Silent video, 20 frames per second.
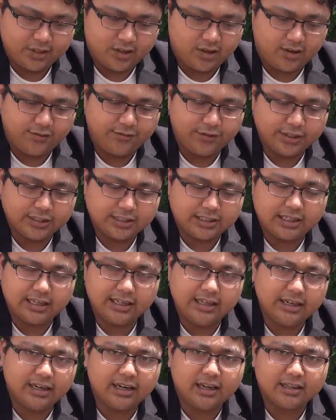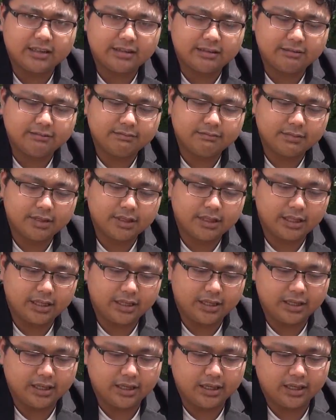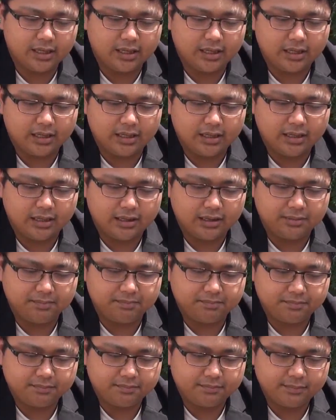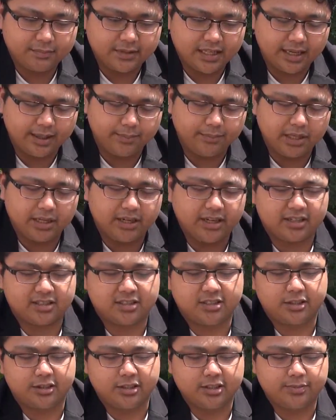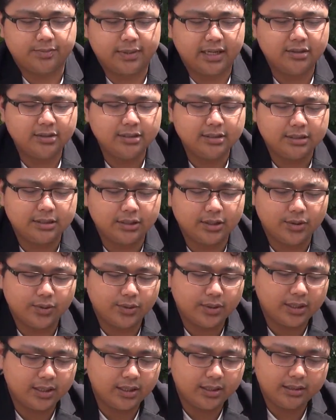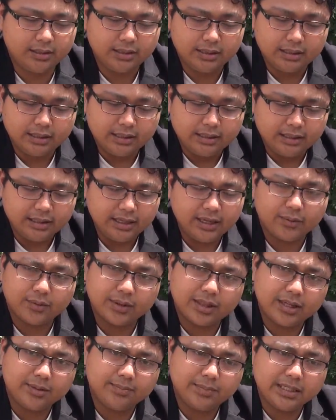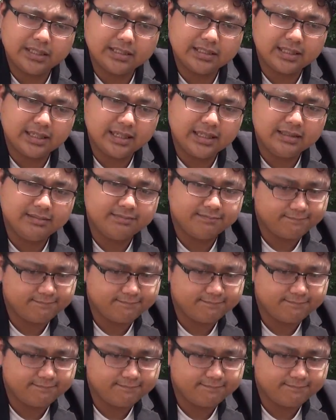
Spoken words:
obviously not the ambidextrous mouse, so yeah, with that being said,